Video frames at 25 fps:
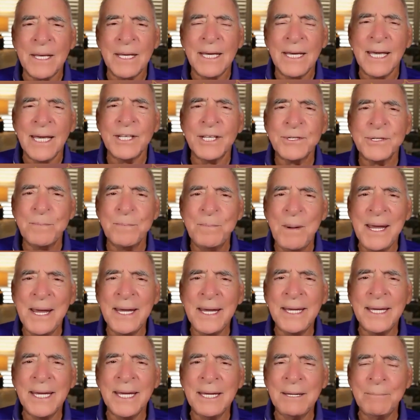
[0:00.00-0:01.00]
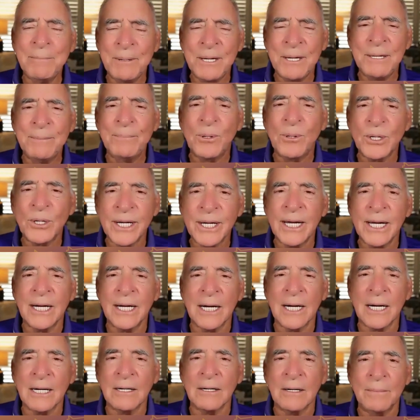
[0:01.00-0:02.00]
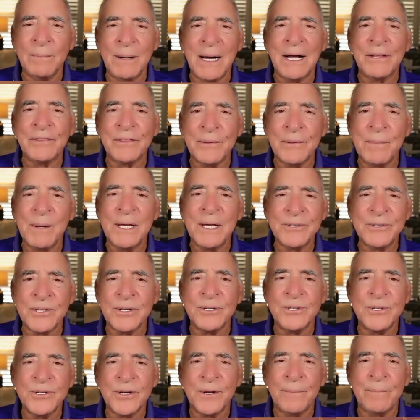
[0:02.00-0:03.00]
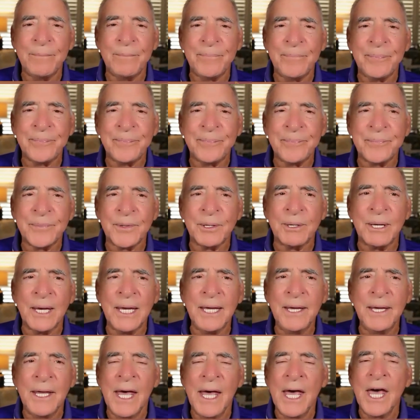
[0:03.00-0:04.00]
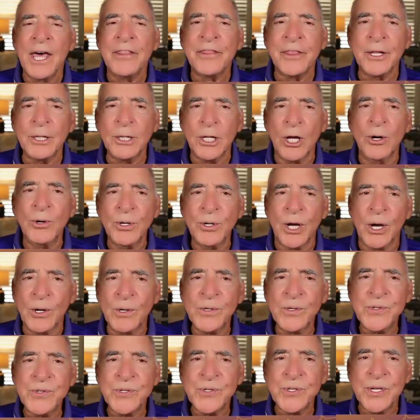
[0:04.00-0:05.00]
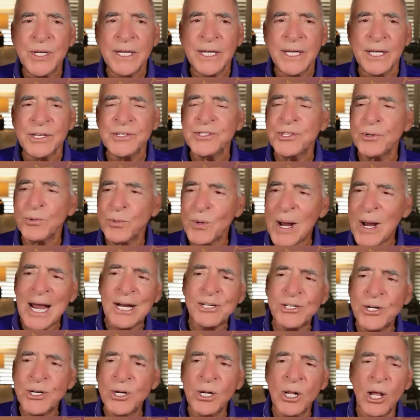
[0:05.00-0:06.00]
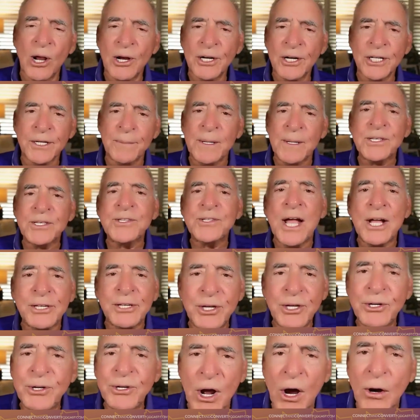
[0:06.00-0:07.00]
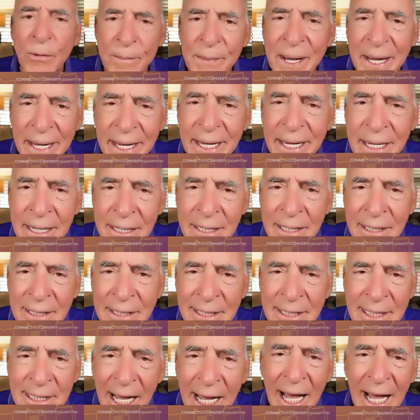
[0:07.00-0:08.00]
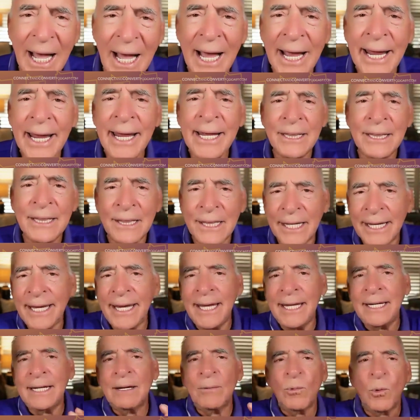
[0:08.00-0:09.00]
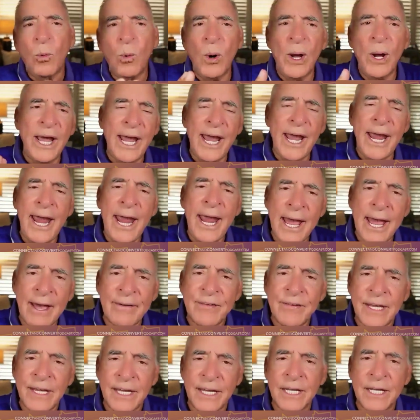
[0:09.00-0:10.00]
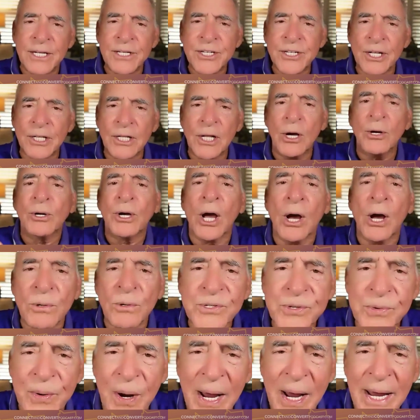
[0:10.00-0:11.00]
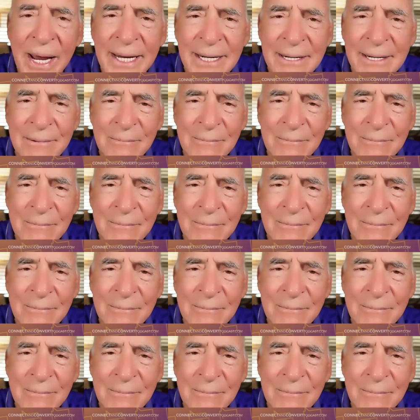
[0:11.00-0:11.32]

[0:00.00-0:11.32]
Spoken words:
It's making people care about the message. Okay. The logos is the rational arguments. Now, you know me, I lean way heavy into logos, right?